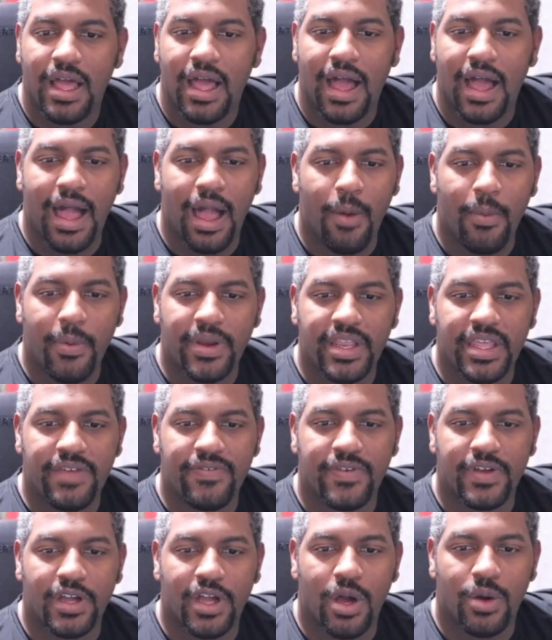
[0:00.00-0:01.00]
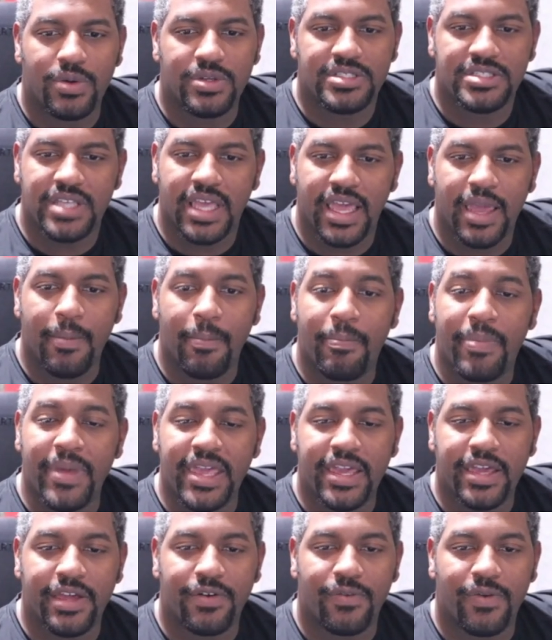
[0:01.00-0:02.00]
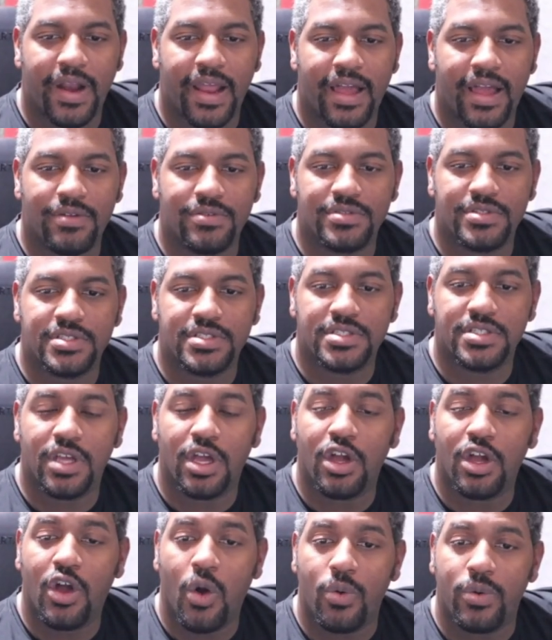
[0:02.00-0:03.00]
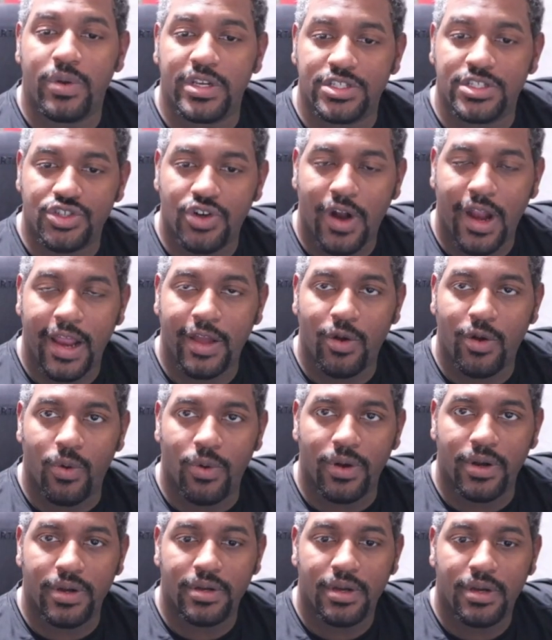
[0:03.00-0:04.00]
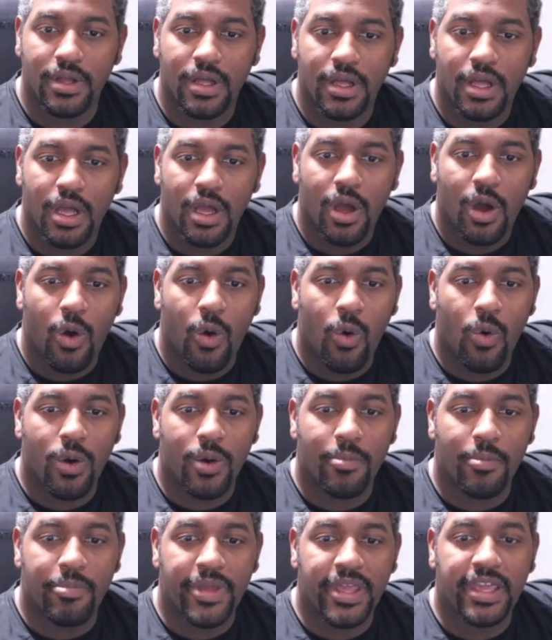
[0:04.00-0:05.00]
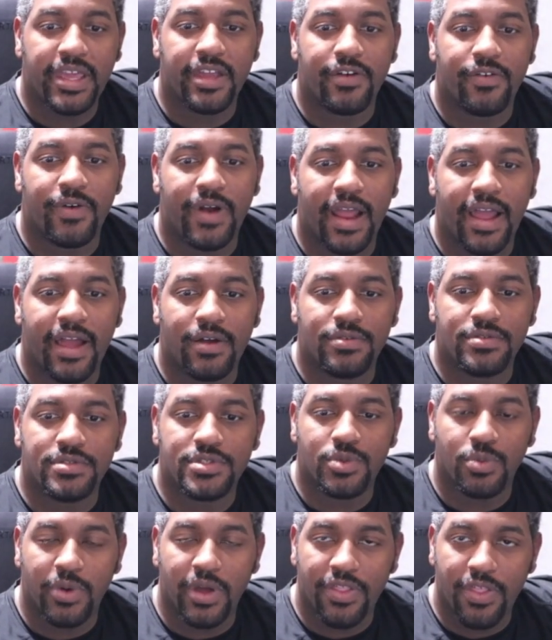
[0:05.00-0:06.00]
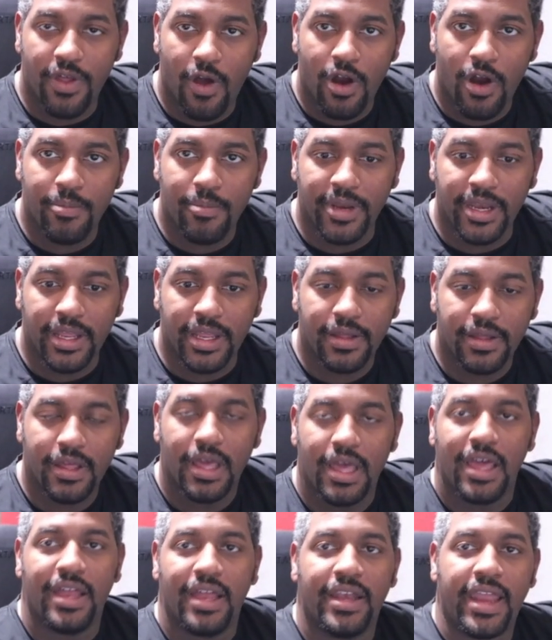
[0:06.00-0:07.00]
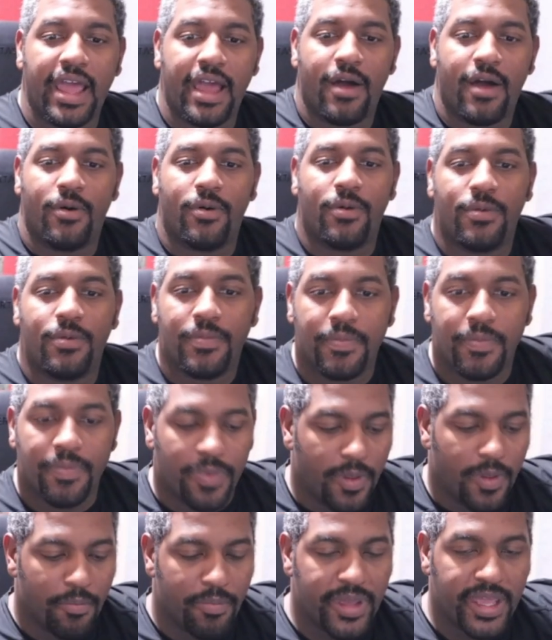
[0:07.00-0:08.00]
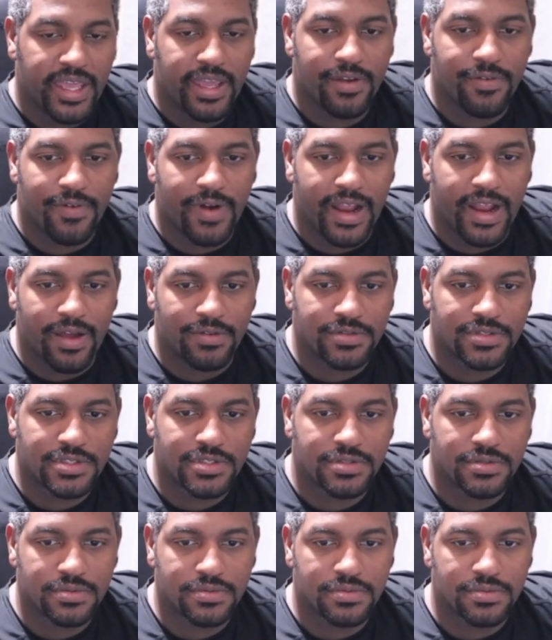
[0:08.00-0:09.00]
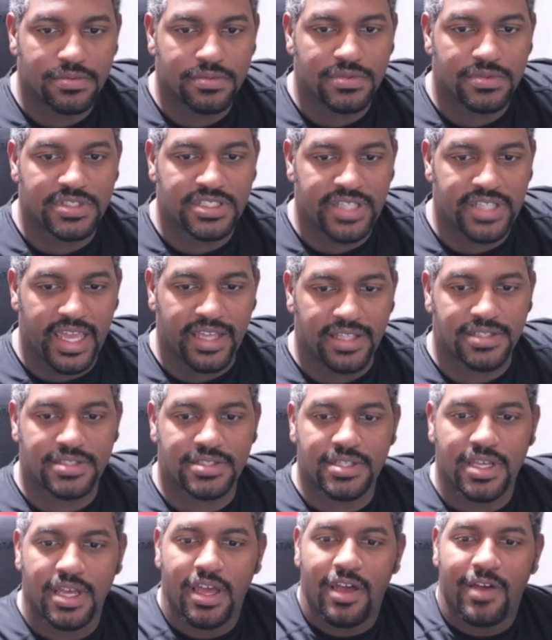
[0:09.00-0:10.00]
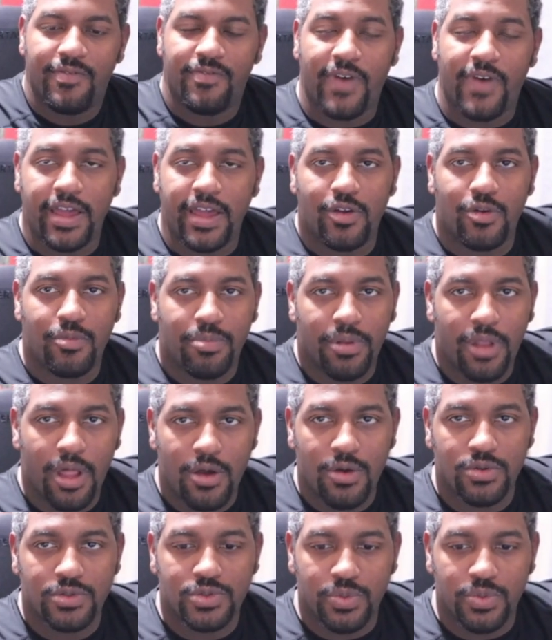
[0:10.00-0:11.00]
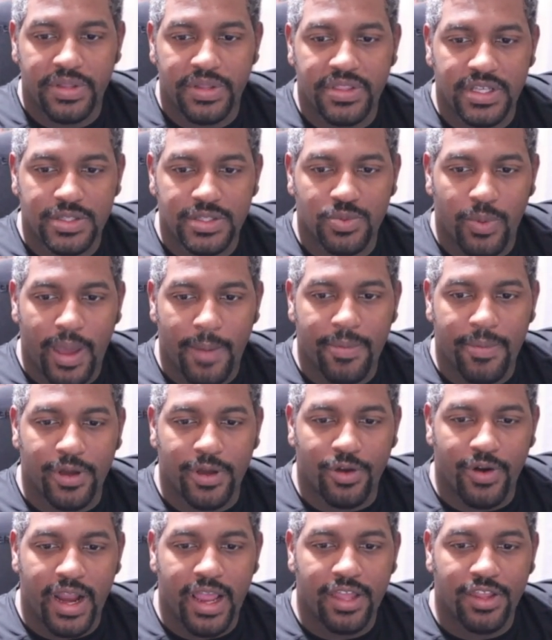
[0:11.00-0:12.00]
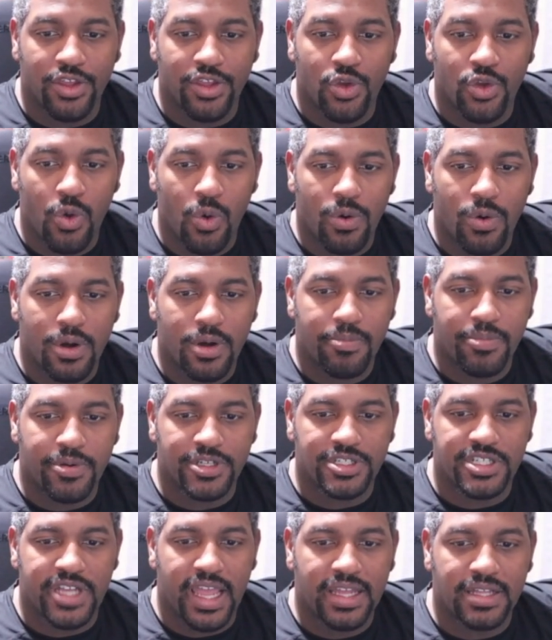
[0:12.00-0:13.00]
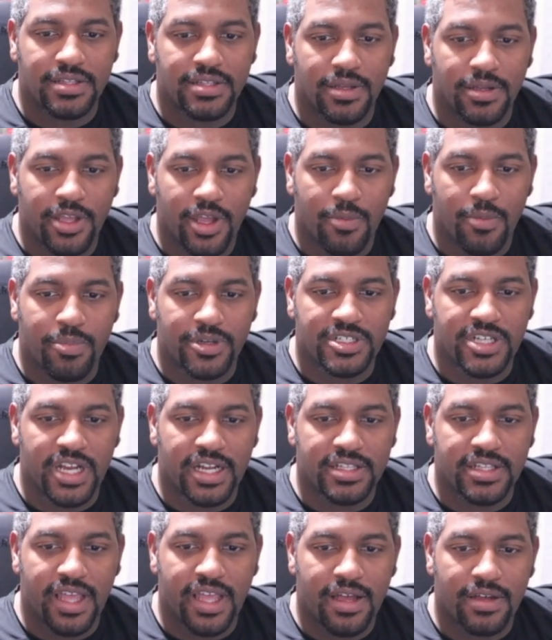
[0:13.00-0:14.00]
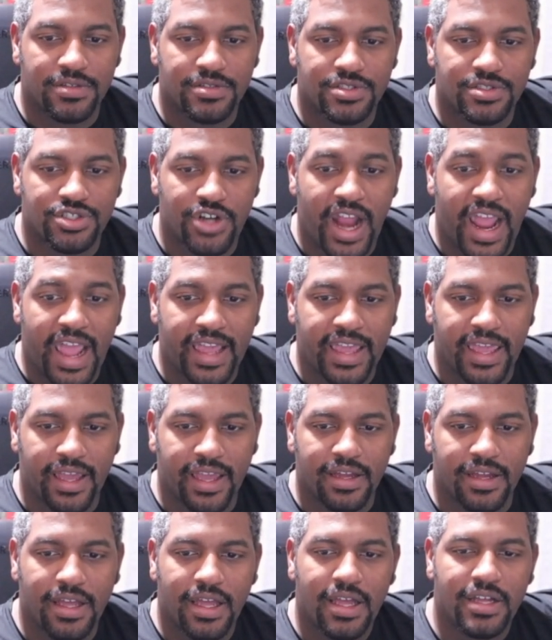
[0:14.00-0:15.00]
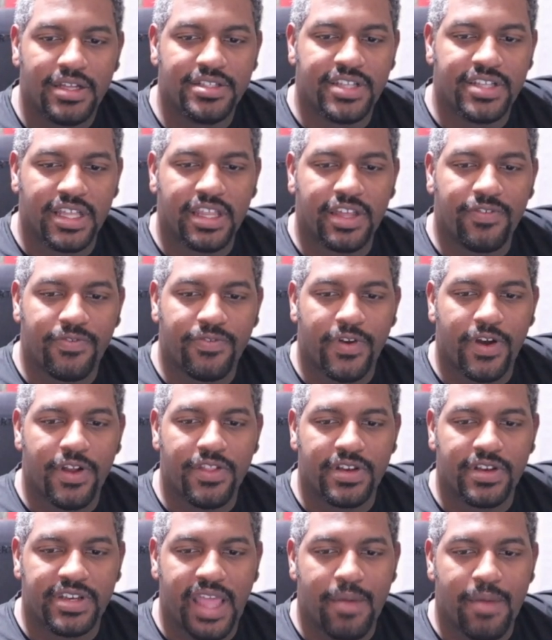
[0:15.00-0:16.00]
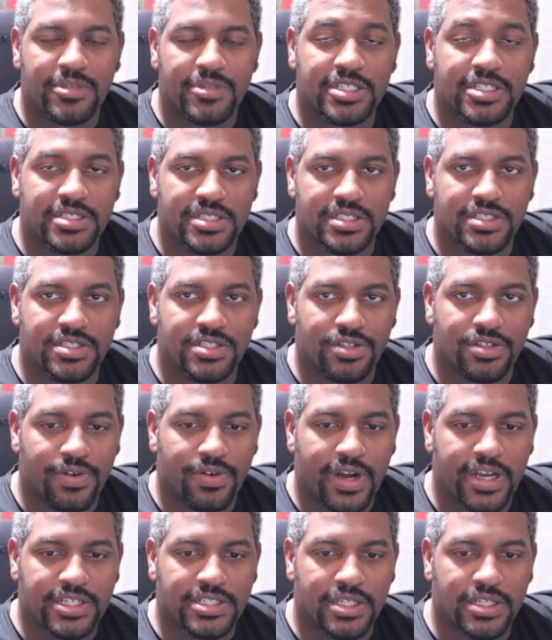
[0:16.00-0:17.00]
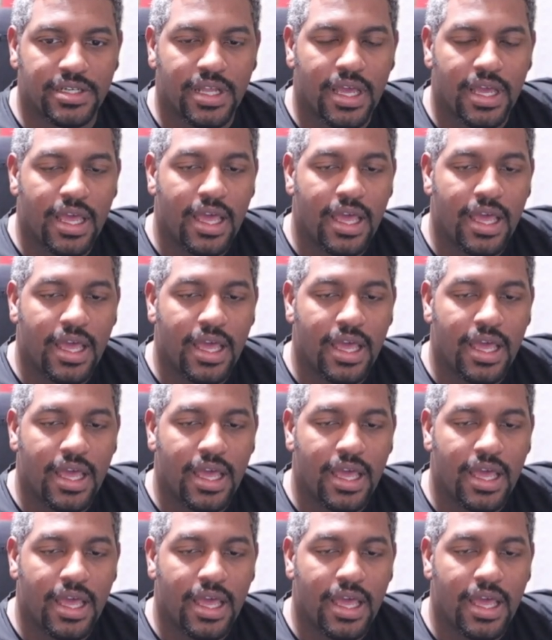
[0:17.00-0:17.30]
I would even go with, say, beacon rounds golden tricorn, or beacon rounds with harmony. Now, beacon rounds states final blows with this weapon grant your projectiles tracking, dealing further damage extended duration.